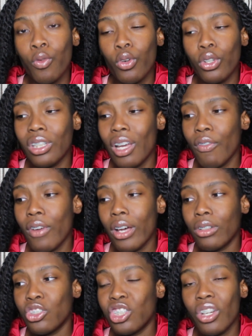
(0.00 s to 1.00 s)
First, I
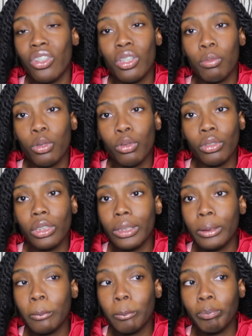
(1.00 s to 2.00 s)
found Chelsea
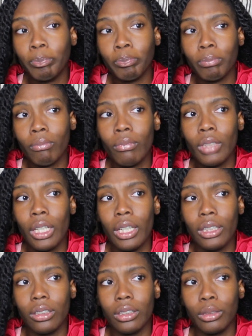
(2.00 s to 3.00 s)
Maria,
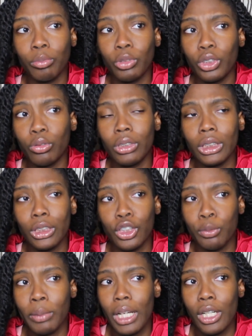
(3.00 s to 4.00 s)
and she really
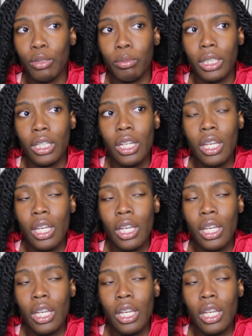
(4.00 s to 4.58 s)
inspired me.